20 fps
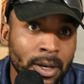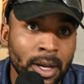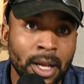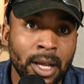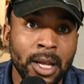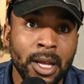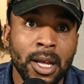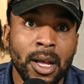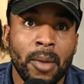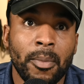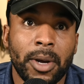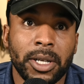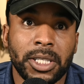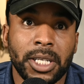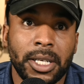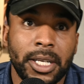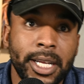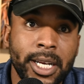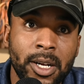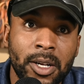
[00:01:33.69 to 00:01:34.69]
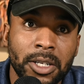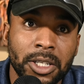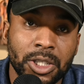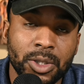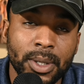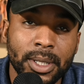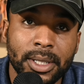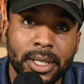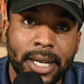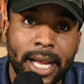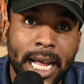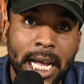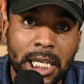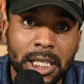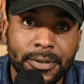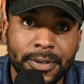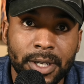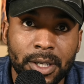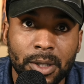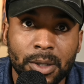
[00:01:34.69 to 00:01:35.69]
But she did it on the streets of
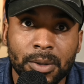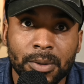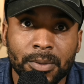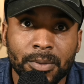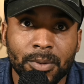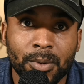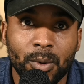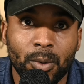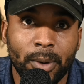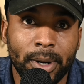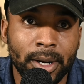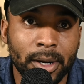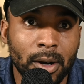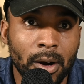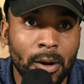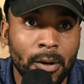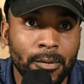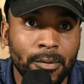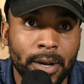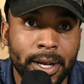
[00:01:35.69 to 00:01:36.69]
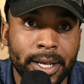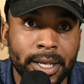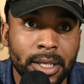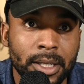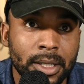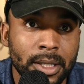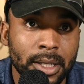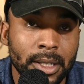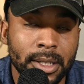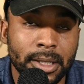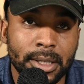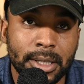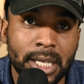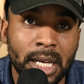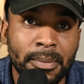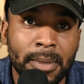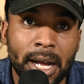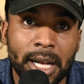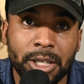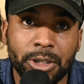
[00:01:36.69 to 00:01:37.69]
Nashville with her girlfriend,
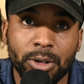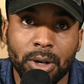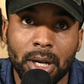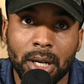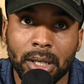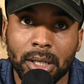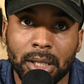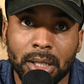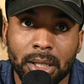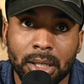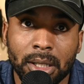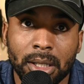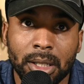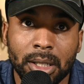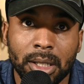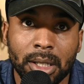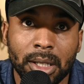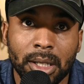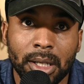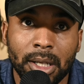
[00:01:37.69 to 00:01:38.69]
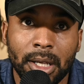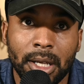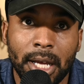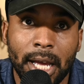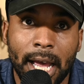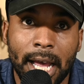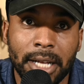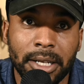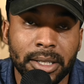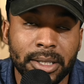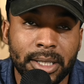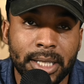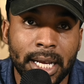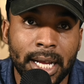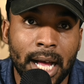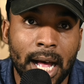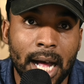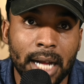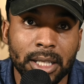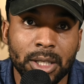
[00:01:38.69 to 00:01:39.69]
semi drunk, and just said
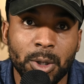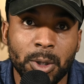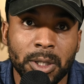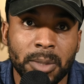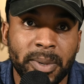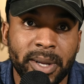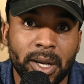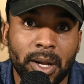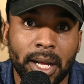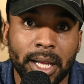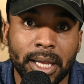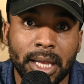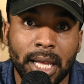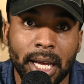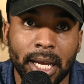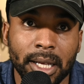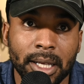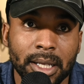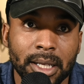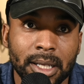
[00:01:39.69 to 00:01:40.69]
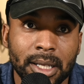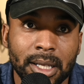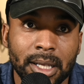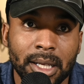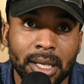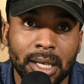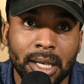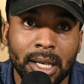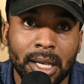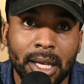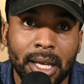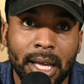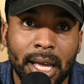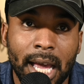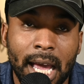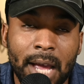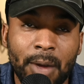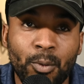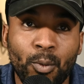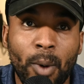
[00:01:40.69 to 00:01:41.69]
Hawk Tuah has been on a thing.
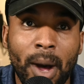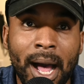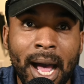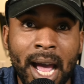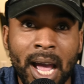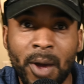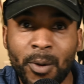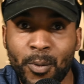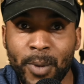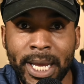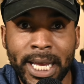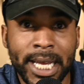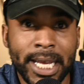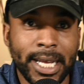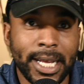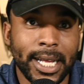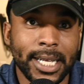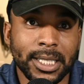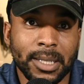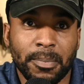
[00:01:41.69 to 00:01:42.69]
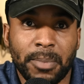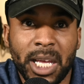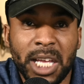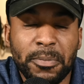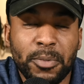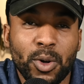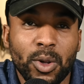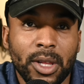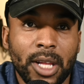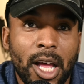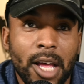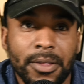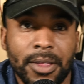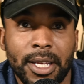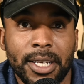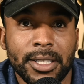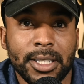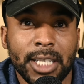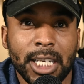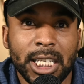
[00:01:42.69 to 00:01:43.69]
And why we as a people love this
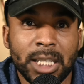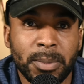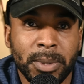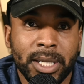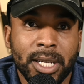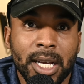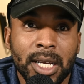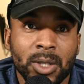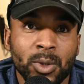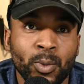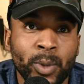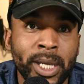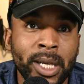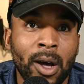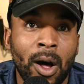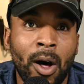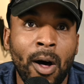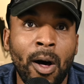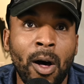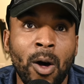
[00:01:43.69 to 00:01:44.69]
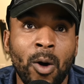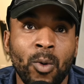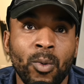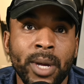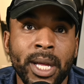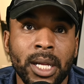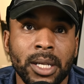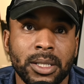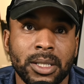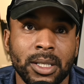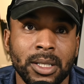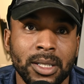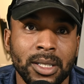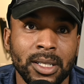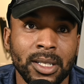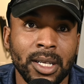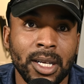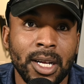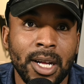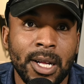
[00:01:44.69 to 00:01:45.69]
is because we all wish
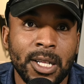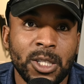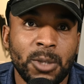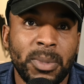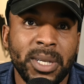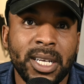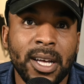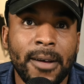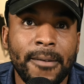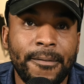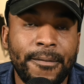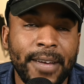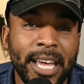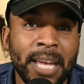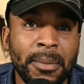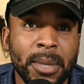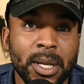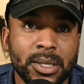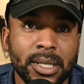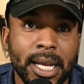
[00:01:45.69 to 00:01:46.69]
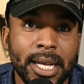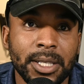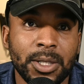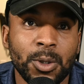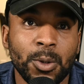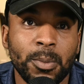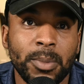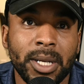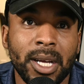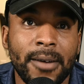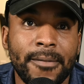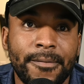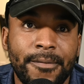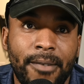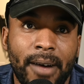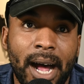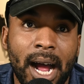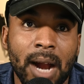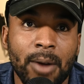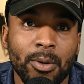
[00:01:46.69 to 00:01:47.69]
to become famous and to become
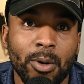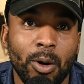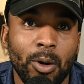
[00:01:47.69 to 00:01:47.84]
viral